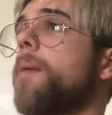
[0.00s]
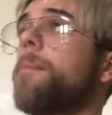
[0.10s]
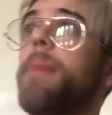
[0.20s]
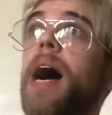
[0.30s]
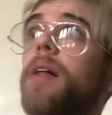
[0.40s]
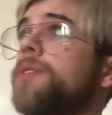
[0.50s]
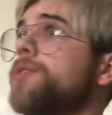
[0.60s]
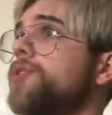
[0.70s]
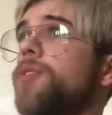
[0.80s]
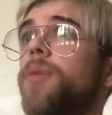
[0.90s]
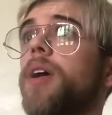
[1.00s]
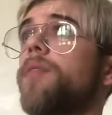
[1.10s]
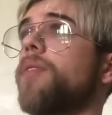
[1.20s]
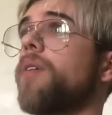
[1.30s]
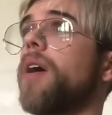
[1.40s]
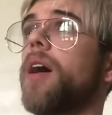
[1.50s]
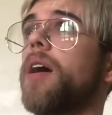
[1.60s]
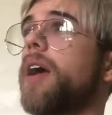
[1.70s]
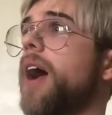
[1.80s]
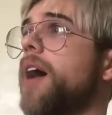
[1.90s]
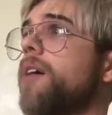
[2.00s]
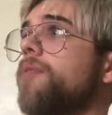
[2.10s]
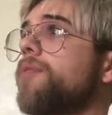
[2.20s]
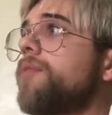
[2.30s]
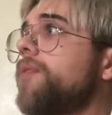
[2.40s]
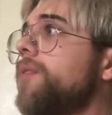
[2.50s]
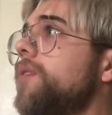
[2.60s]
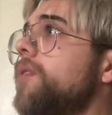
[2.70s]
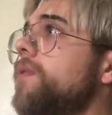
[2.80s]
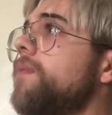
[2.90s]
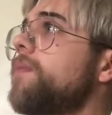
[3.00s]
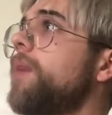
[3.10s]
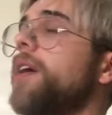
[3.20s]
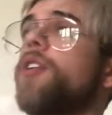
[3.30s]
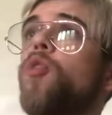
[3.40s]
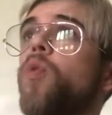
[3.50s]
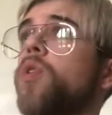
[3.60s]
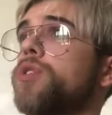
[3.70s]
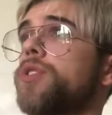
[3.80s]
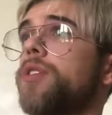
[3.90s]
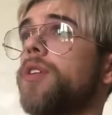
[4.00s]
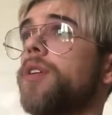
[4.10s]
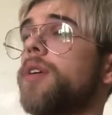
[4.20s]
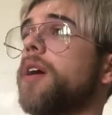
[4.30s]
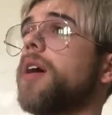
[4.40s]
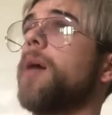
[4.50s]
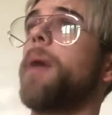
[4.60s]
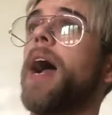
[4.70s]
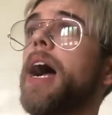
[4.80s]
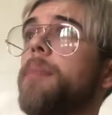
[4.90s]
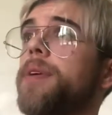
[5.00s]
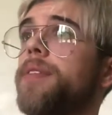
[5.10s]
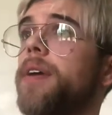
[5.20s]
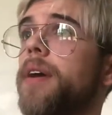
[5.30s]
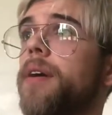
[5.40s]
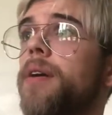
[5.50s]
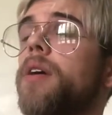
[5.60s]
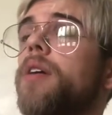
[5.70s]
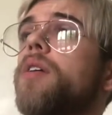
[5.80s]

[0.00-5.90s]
balanced or whatever, I have, my inner world's good, I'm happy there,